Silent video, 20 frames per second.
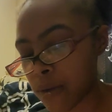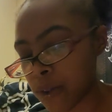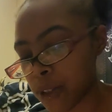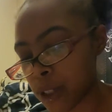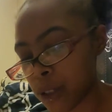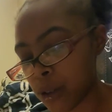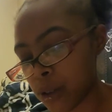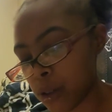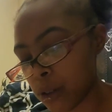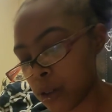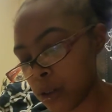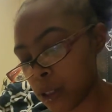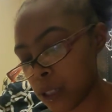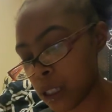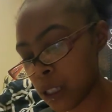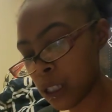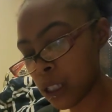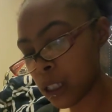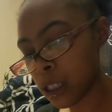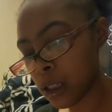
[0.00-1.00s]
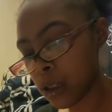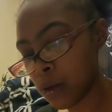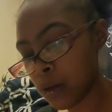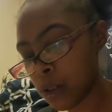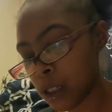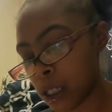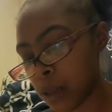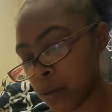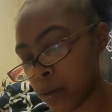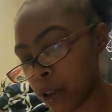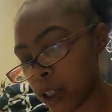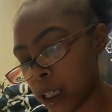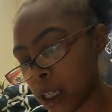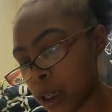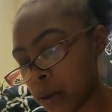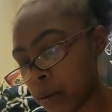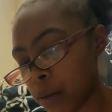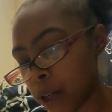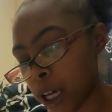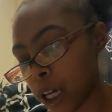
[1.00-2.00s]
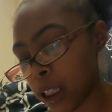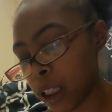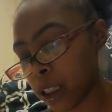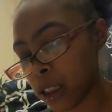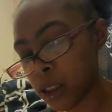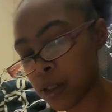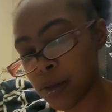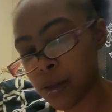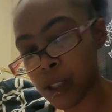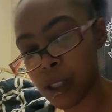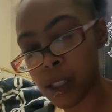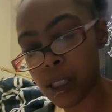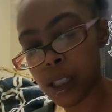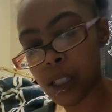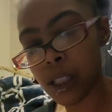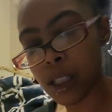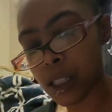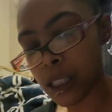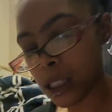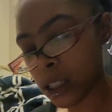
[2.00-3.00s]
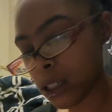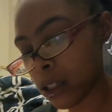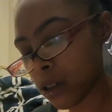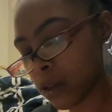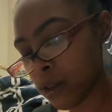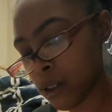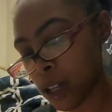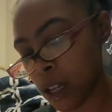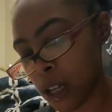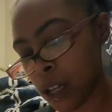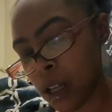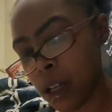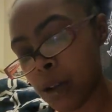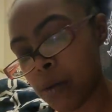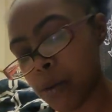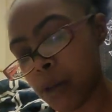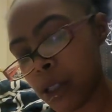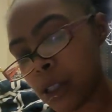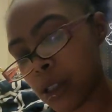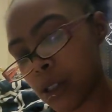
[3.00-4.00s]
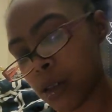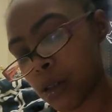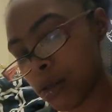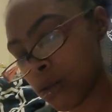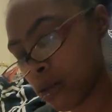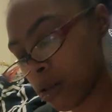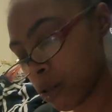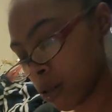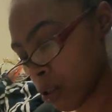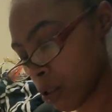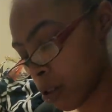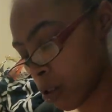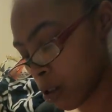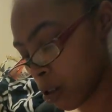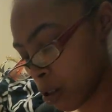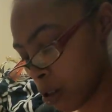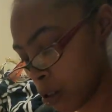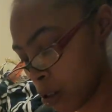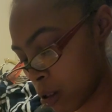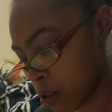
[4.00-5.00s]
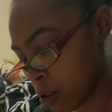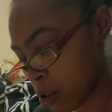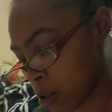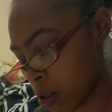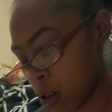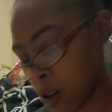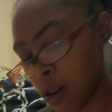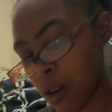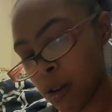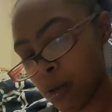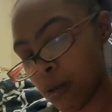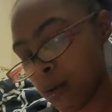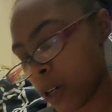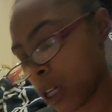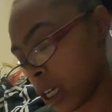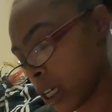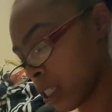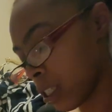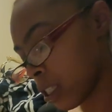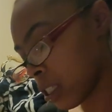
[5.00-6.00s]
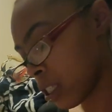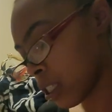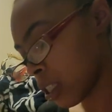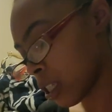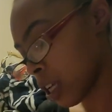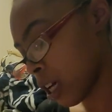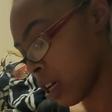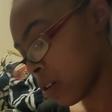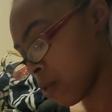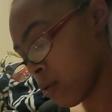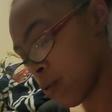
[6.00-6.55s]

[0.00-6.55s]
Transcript: for you. And bring in balance with 6 of Pentacles. Why is this 9 of